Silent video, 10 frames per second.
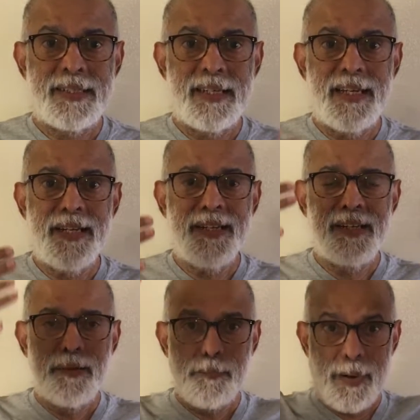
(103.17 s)
10
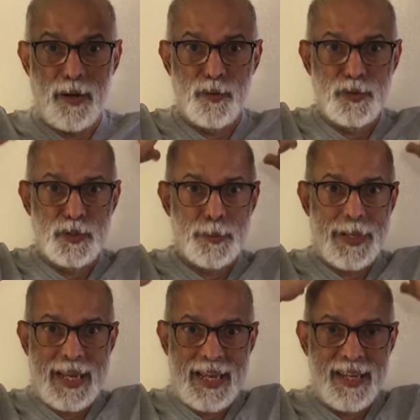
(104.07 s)
pounds of
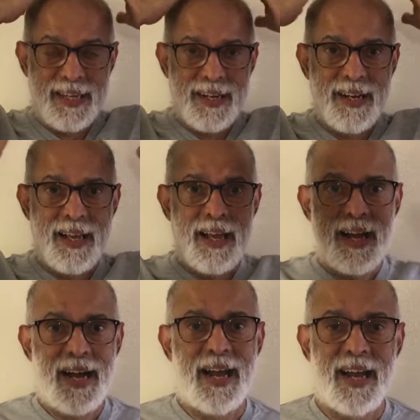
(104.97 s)
hair
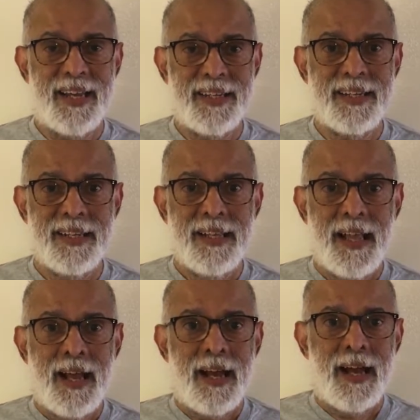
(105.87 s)
and
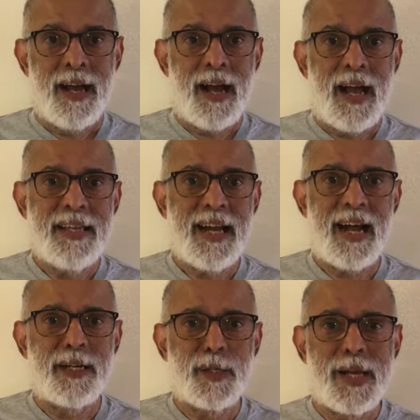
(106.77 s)
I
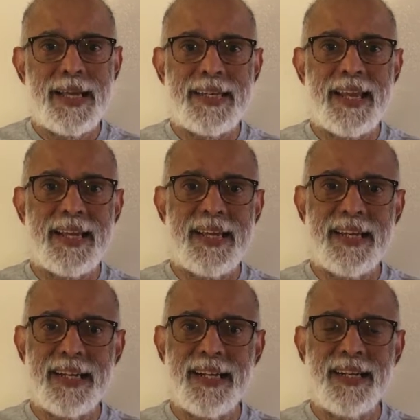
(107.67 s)
had to get a
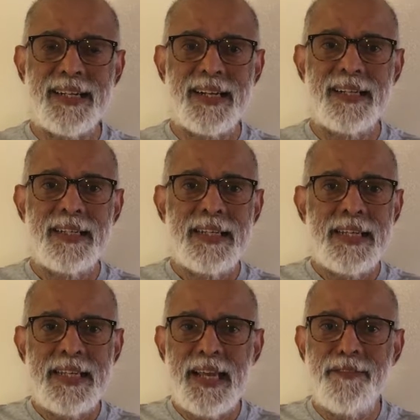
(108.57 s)
haircut
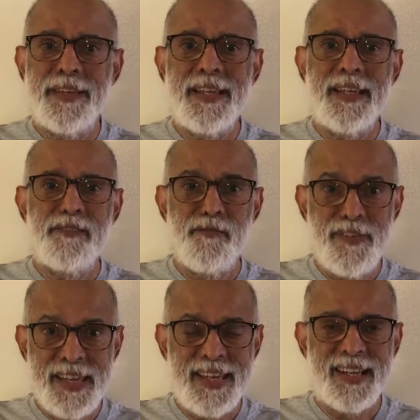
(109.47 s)
every
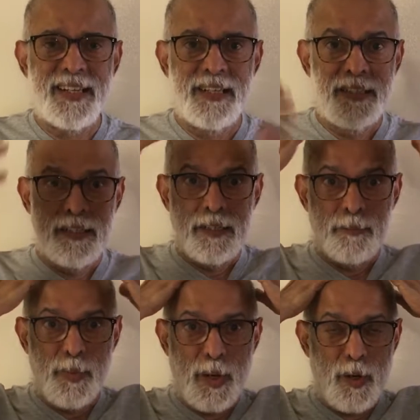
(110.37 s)
week
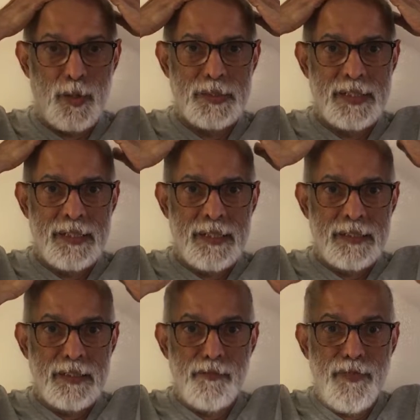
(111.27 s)
because
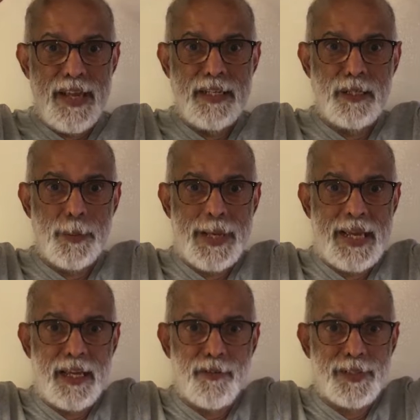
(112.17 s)
the weight of
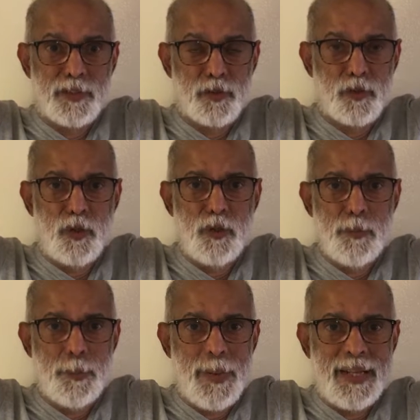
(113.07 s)
hair was so
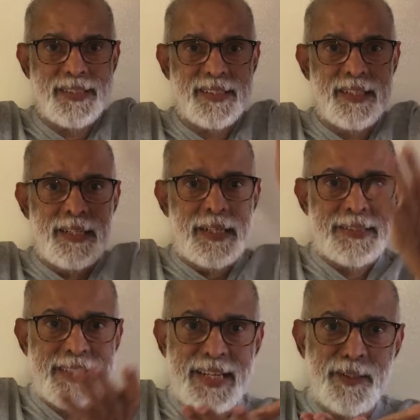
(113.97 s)
much
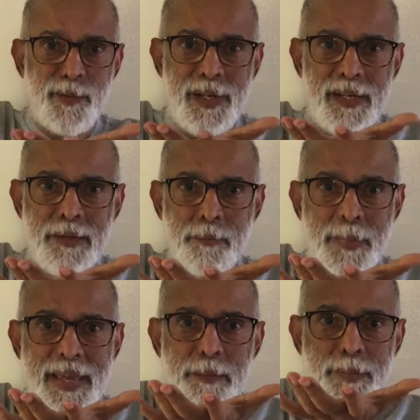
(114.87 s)
that will
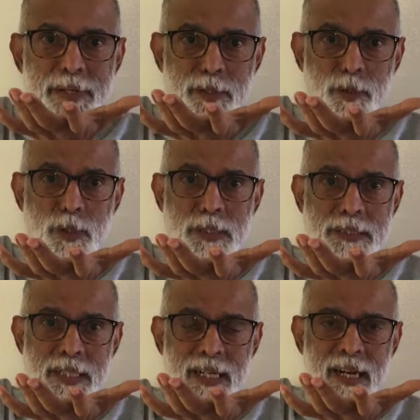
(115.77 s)
make me
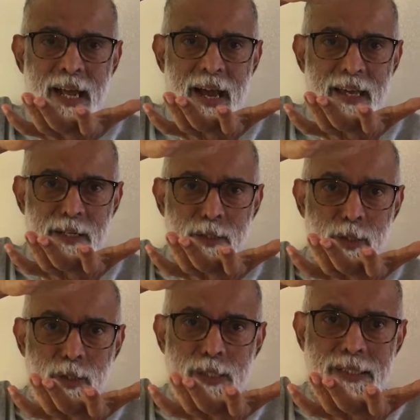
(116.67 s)
shorter and
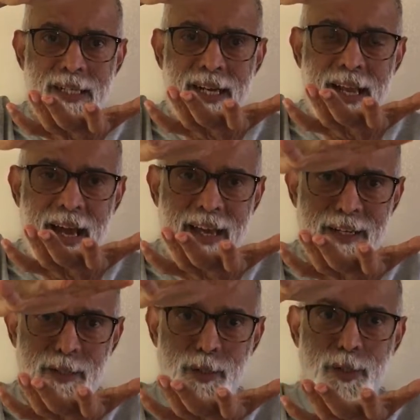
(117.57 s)
shorter and
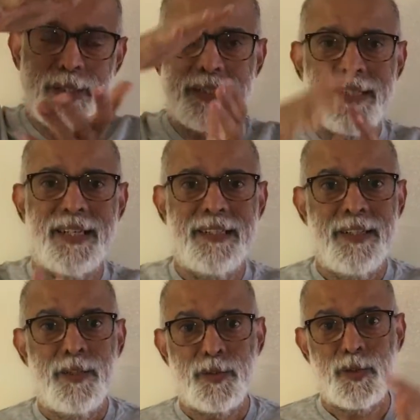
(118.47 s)
shorter.
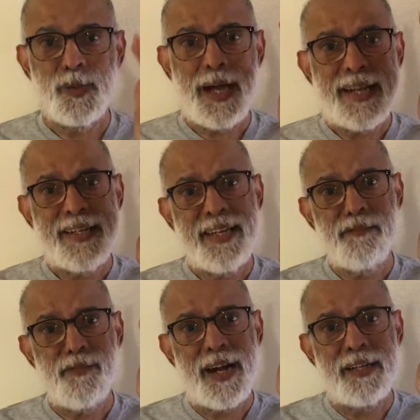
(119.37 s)
So I
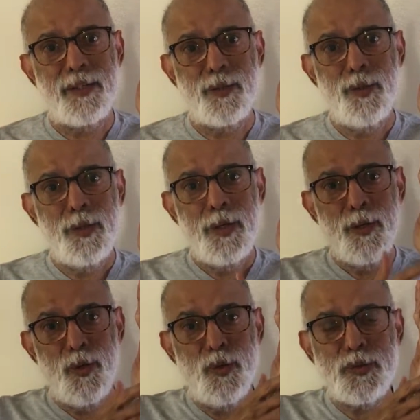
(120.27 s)
didn't want to
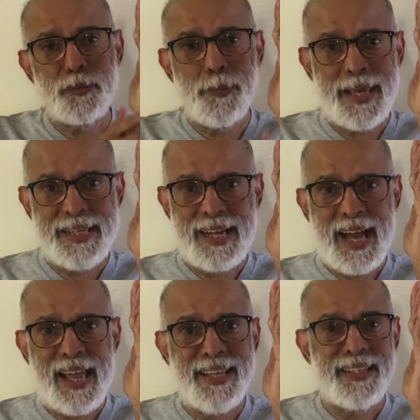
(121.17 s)
lose my
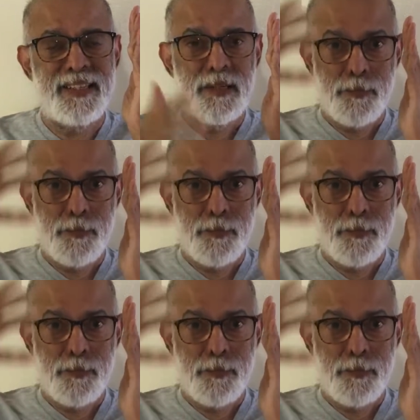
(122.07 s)
height